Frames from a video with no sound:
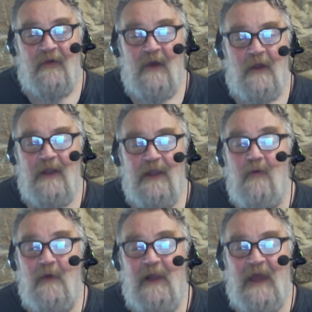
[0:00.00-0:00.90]

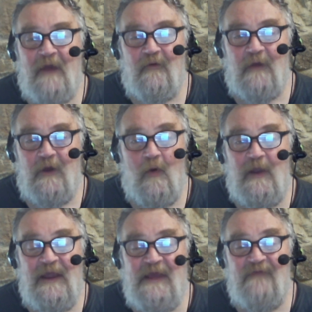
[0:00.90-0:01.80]
local area or
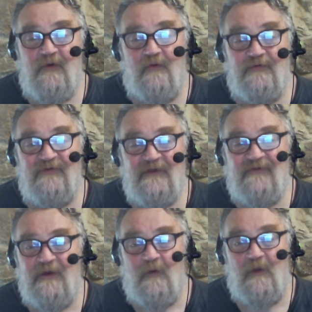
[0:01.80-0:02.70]
leave your
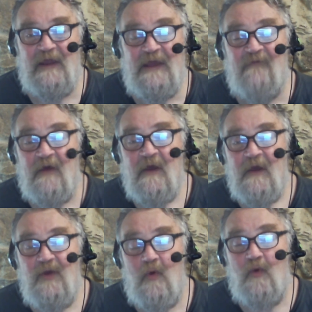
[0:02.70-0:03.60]
city or leave
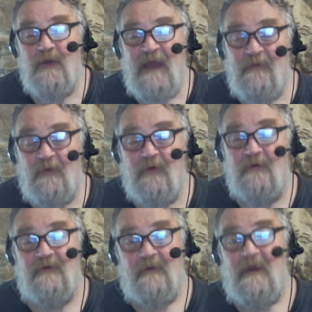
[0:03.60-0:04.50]
your
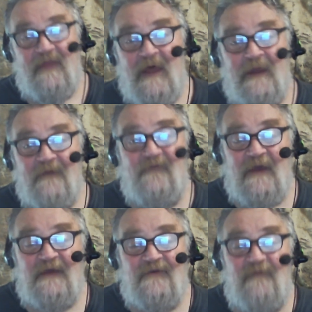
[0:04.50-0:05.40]
neighborhood, that
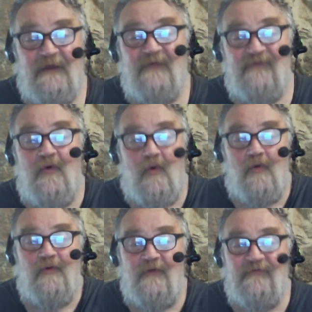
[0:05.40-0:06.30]
effectively is a
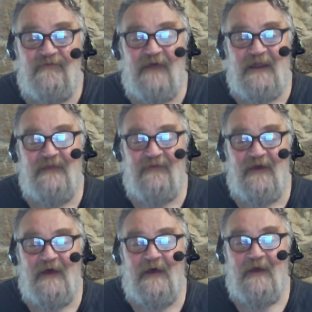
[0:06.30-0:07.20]
cordon
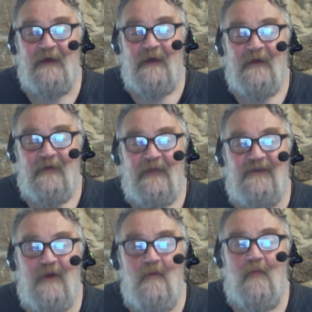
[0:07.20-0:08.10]
sanitaire. They
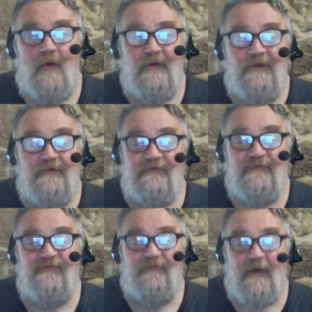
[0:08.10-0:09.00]
don't want you to
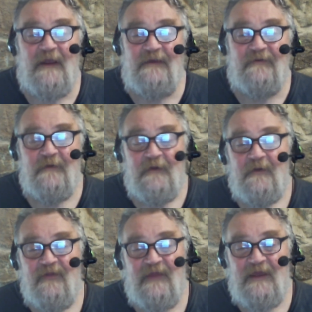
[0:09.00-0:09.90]
spread
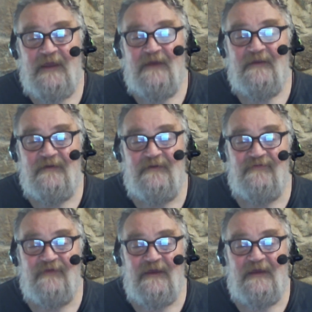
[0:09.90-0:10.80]
the
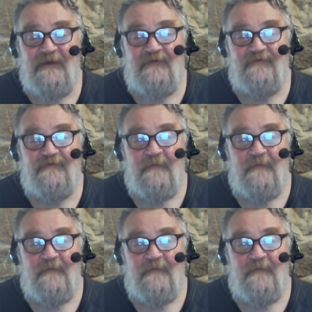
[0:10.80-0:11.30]
disease.